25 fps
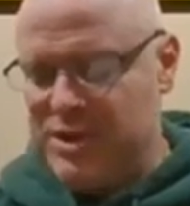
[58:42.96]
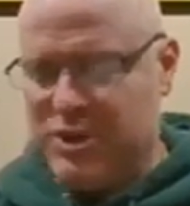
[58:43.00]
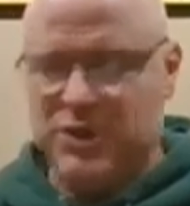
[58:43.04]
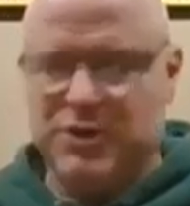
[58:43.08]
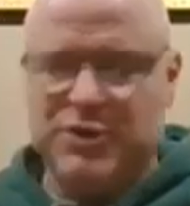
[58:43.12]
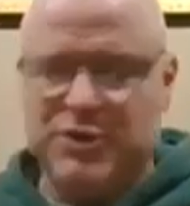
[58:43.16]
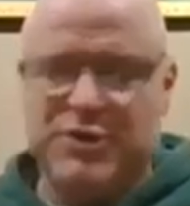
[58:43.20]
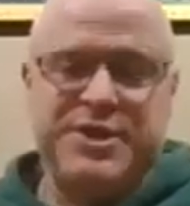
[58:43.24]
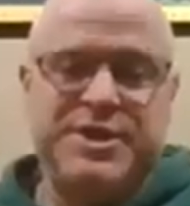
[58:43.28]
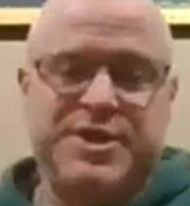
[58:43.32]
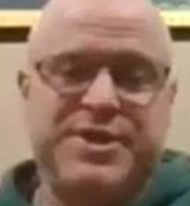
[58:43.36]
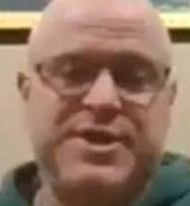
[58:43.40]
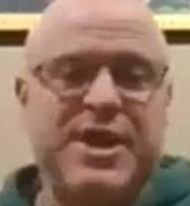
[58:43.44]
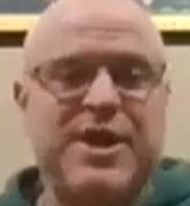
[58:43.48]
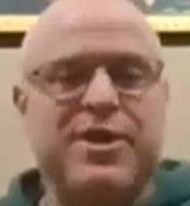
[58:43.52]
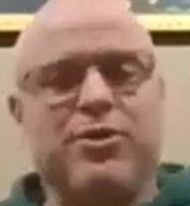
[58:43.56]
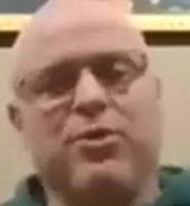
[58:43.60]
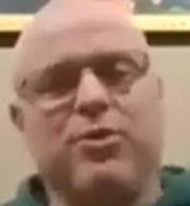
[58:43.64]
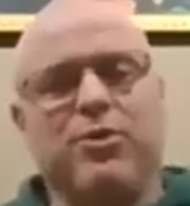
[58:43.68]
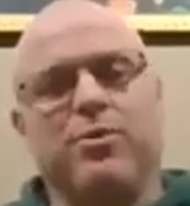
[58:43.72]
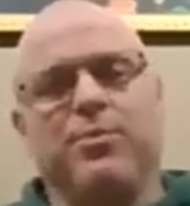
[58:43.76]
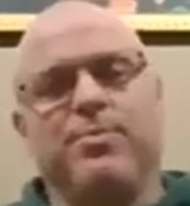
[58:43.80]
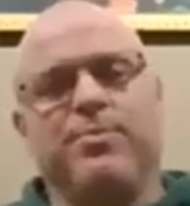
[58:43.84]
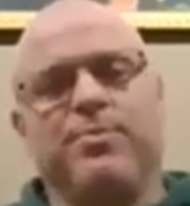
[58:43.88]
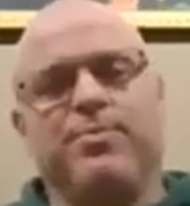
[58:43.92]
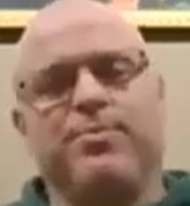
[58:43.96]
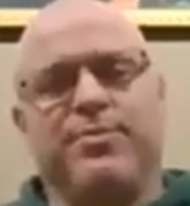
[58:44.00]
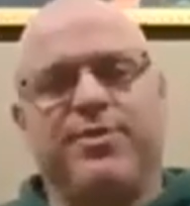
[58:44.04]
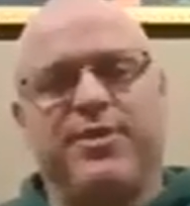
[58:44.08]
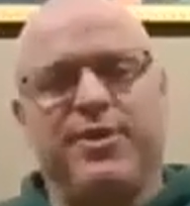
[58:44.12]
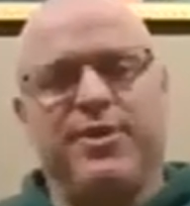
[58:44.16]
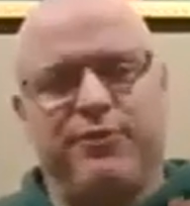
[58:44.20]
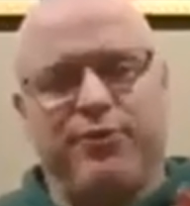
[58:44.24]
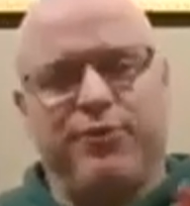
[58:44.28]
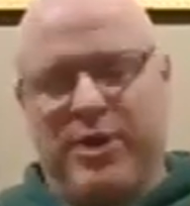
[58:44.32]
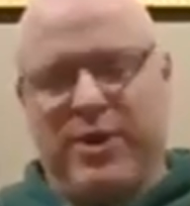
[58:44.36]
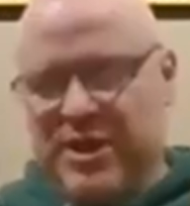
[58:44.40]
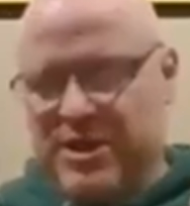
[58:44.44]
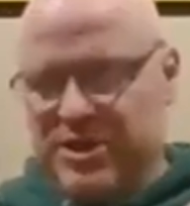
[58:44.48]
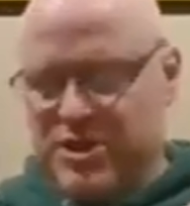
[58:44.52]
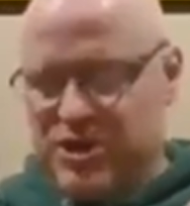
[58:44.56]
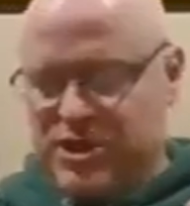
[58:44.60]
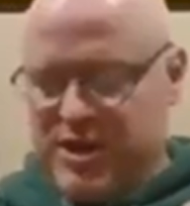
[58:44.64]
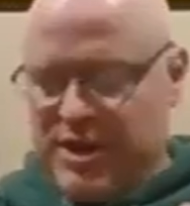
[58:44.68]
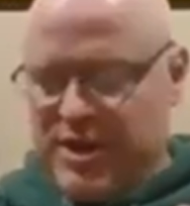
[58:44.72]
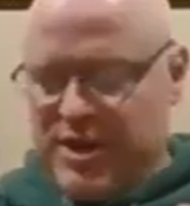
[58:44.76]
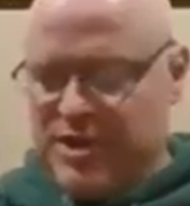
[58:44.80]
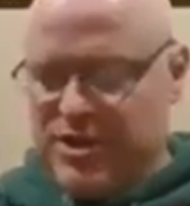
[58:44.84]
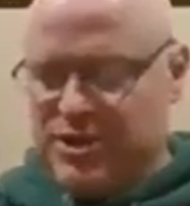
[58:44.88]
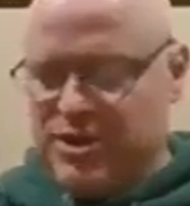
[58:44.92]
So it's a subtle
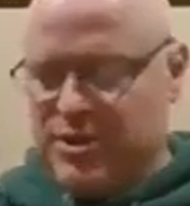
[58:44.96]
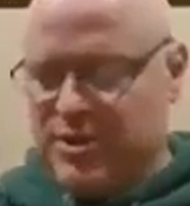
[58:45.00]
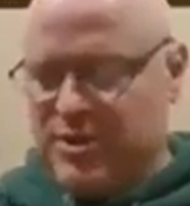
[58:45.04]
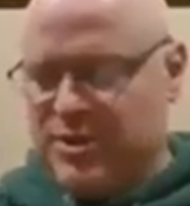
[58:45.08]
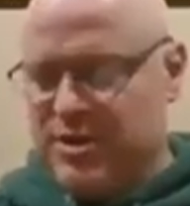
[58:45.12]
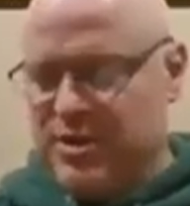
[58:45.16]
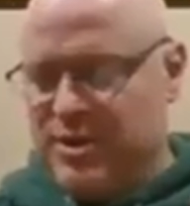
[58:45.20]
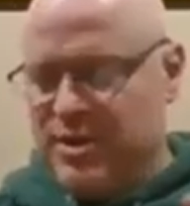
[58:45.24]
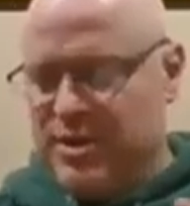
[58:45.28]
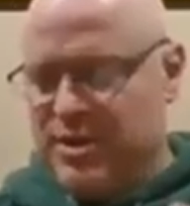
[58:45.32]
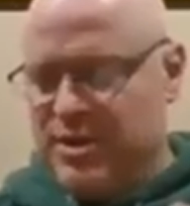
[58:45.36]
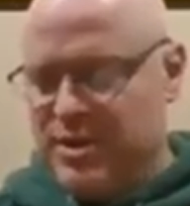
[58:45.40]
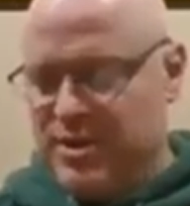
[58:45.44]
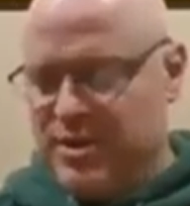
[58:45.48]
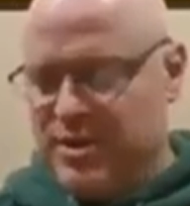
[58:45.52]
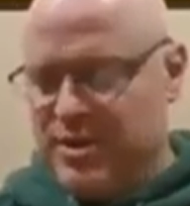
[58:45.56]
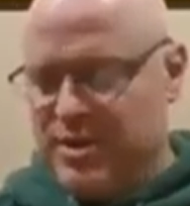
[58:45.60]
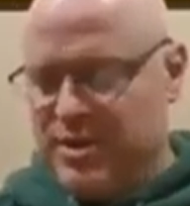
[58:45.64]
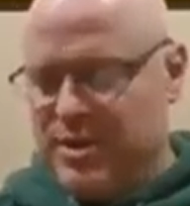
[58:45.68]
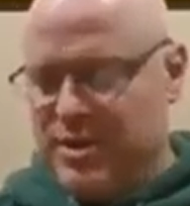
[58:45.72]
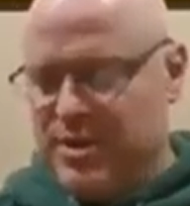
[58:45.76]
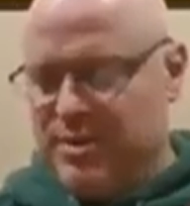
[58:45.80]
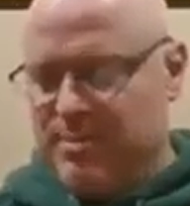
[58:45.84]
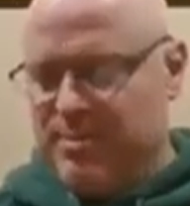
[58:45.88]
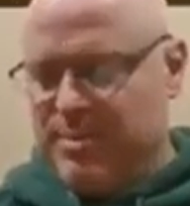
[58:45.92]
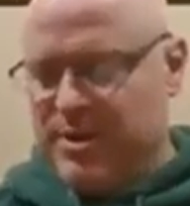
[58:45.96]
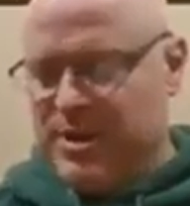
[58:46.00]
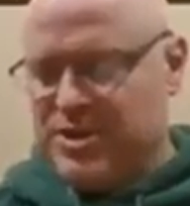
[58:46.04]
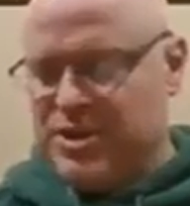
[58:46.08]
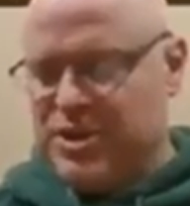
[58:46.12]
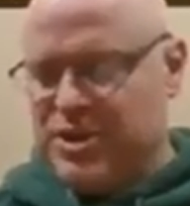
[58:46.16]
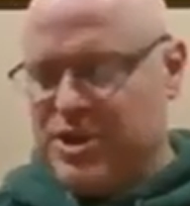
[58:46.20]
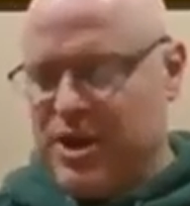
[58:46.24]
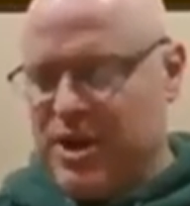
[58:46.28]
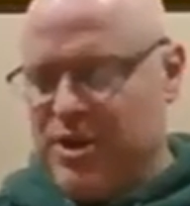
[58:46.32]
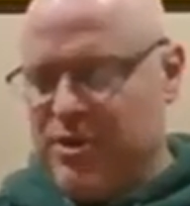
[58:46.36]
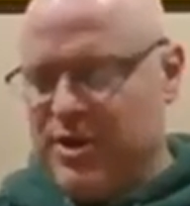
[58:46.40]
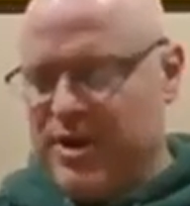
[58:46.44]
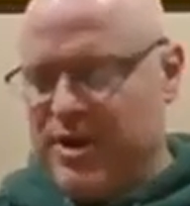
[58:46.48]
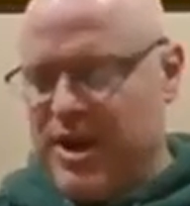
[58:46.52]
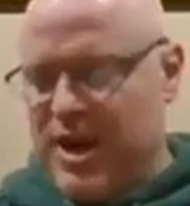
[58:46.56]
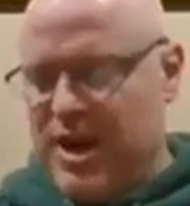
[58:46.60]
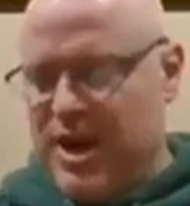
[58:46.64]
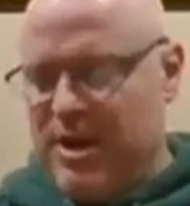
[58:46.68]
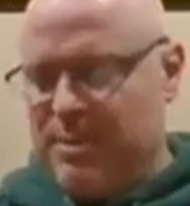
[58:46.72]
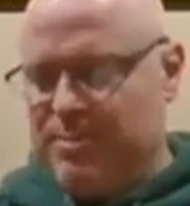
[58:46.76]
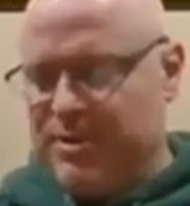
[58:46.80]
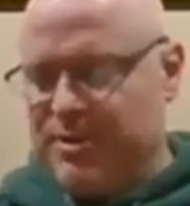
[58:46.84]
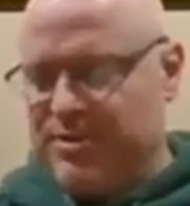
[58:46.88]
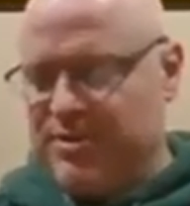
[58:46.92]
differentiation. But
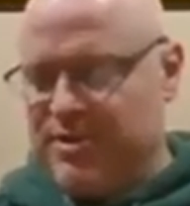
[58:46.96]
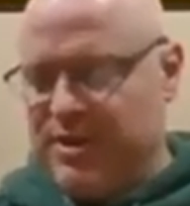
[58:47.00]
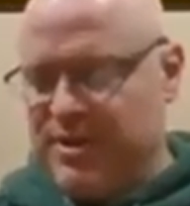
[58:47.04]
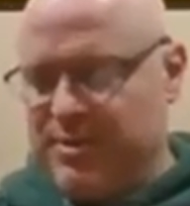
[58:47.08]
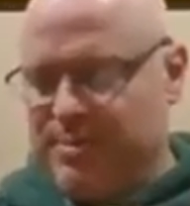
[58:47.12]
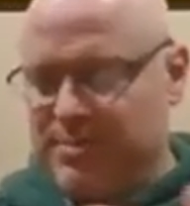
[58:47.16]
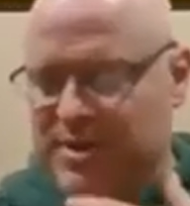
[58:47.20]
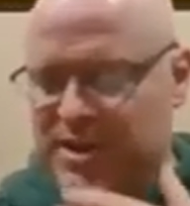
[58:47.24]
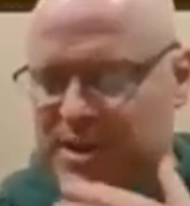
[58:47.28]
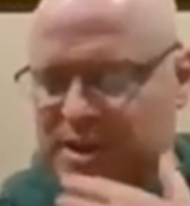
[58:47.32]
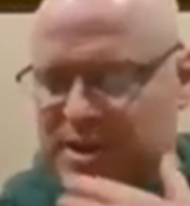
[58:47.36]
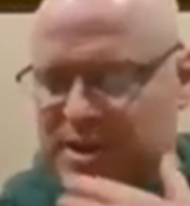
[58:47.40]
Sharanapati